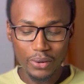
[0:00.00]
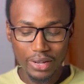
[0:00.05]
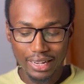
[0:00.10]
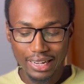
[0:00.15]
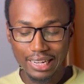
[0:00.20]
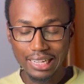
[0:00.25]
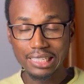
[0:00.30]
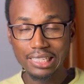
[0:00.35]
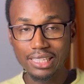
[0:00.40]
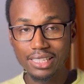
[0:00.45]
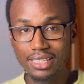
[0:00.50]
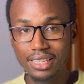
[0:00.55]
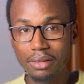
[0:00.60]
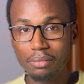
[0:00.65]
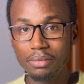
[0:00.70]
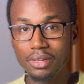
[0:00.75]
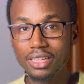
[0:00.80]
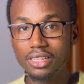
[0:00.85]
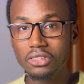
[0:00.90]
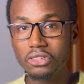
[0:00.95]
next step
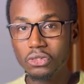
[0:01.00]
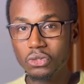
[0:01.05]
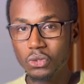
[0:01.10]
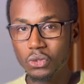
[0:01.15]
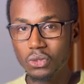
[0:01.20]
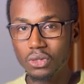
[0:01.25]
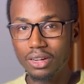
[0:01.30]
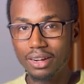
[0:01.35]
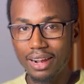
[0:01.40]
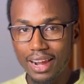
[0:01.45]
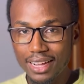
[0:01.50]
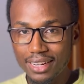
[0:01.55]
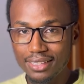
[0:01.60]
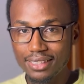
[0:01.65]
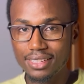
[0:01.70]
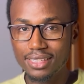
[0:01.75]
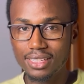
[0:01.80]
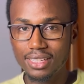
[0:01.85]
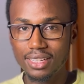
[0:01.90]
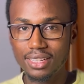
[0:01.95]
is learn the
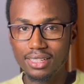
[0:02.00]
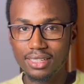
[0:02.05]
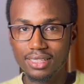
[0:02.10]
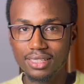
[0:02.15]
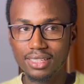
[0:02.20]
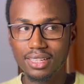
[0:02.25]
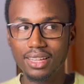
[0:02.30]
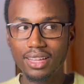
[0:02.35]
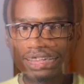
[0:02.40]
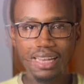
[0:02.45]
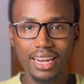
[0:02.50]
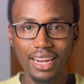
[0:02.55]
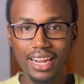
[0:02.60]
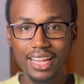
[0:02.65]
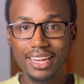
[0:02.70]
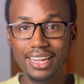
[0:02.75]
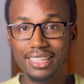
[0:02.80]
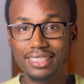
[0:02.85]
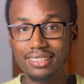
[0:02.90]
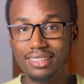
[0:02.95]
skills. Learn
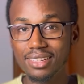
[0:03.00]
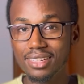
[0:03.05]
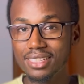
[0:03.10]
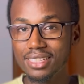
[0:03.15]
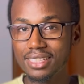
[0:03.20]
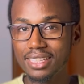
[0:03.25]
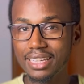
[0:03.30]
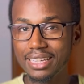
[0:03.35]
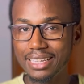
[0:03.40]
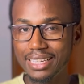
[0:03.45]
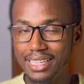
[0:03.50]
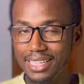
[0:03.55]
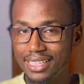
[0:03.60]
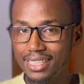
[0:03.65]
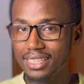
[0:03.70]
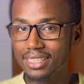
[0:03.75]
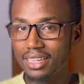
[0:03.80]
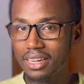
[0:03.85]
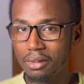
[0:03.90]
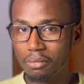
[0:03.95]
at least a
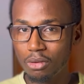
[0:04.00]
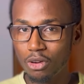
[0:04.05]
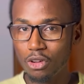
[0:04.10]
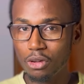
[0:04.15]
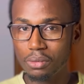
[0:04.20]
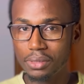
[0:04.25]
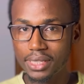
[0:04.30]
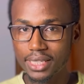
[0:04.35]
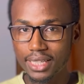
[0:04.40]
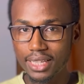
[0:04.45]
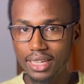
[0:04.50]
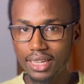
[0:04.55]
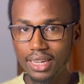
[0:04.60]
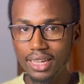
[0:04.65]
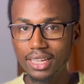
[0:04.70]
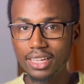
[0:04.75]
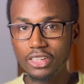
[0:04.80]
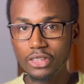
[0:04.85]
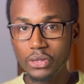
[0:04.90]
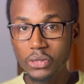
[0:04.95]
decent level of skill
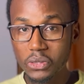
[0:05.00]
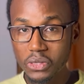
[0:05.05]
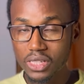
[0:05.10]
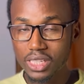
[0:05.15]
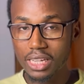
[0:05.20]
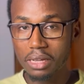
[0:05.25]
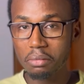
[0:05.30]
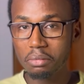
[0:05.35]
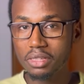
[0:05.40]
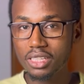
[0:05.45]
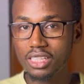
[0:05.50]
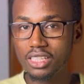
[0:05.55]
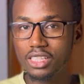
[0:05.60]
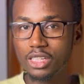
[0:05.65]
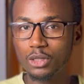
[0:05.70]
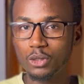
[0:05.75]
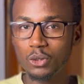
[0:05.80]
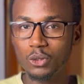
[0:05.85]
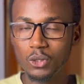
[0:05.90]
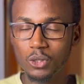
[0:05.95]
in those services
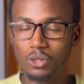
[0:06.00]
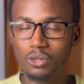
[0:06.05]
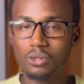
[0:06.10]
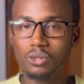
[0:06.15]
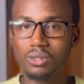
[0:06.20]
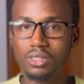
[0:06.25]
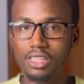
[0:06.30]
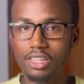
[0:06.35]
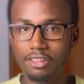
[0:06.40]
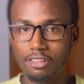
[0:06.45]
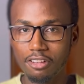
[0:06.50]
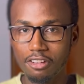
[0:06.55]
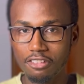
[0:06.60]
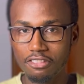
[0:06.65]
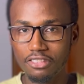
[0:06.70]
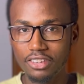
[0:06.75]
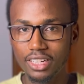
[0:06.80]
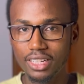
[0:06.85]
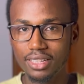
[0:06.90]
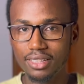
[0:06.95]
that you choose to start
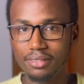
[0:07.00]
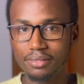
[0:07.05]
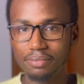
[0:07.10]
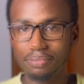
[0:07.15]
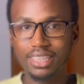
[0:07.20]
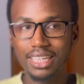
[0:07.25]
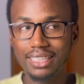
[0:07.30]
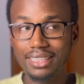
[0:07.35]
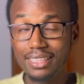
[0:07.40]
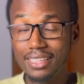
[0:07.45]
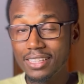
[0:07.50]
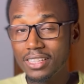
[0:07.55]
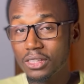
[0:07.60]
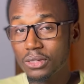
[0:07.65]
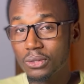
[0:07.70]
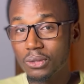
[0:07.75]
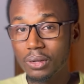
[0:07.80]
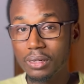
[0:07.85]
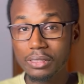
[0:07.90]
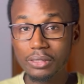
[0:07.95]
offering. And this is
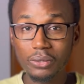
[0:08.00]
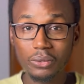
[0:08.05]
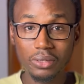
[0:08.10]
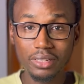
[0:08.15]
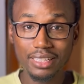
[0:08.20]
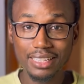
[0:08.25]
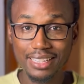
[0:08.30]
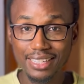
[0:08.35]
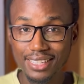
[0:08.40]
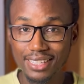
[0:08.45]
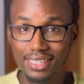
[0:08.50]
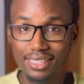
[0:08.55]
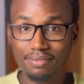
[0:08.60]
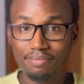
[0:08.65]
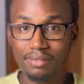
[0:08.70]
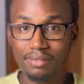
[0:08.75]
also easy.